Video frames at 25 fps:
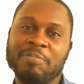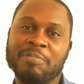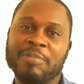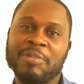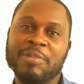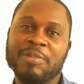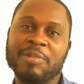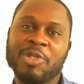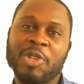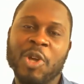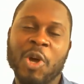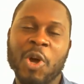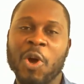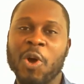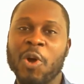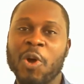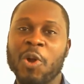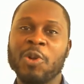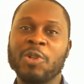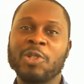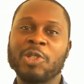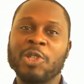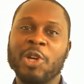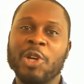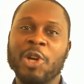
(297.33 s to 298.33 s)

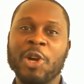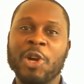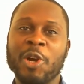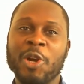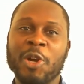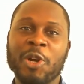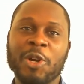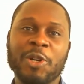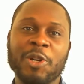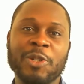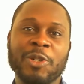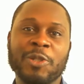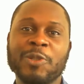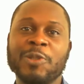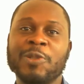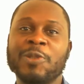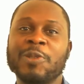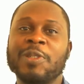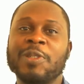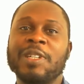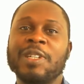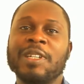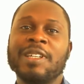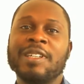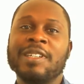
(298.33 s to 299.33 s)
tall girl,
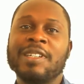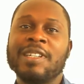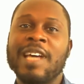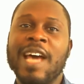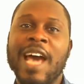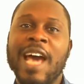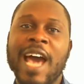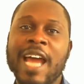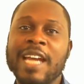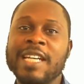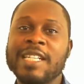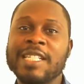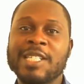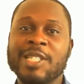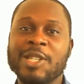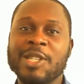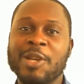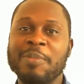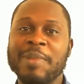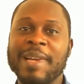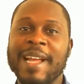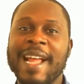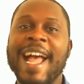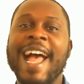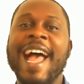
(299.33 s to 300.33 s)

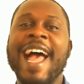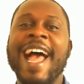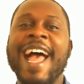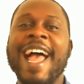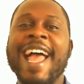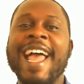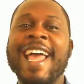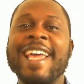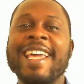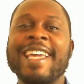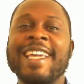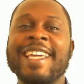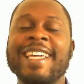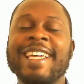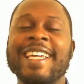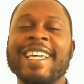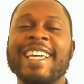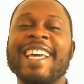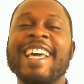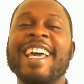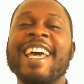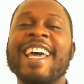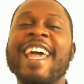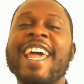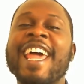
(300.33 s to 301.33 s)
handsome guy.
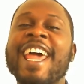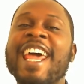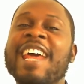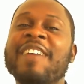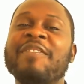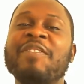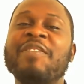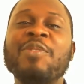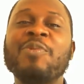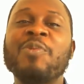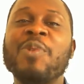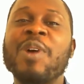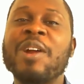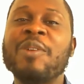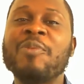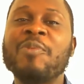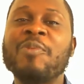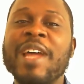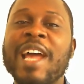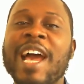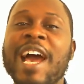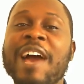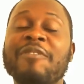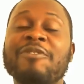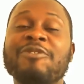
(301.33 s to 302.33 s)
Everyone will
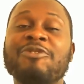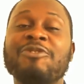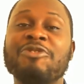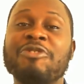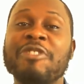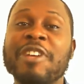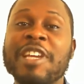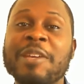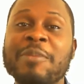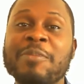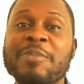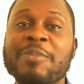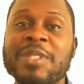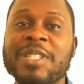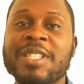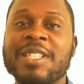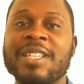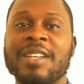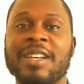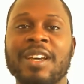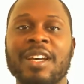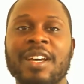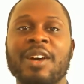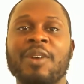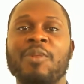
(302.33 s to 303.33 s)
have dreams,
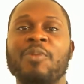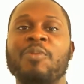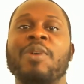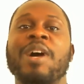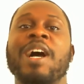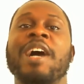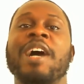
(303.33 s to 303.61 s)
will have